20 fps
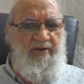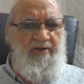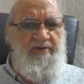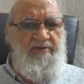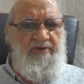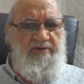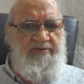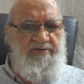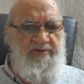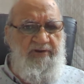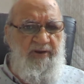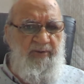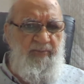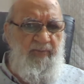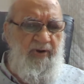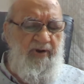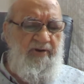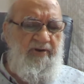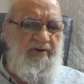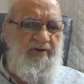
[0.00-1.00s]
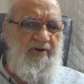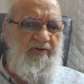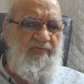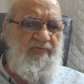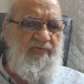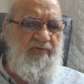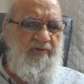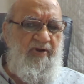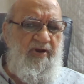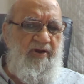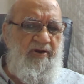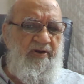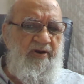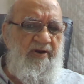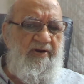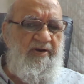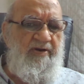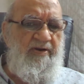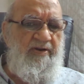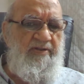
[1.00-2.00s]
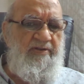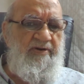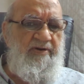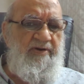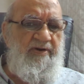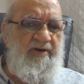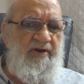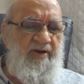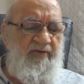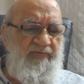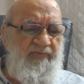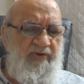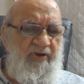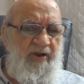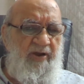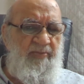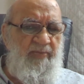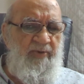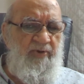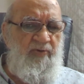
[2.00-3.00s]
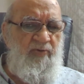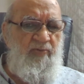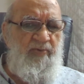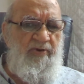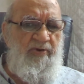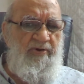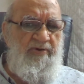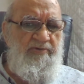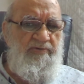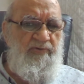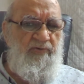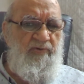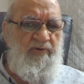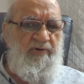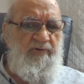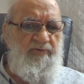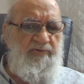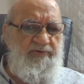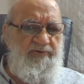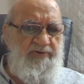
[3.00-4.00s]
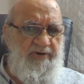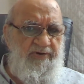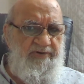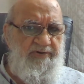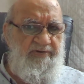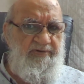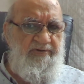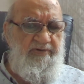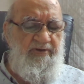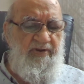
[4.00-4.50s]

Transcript: the same order of Quran until the day of Qiyamah. Nobody is going to change it.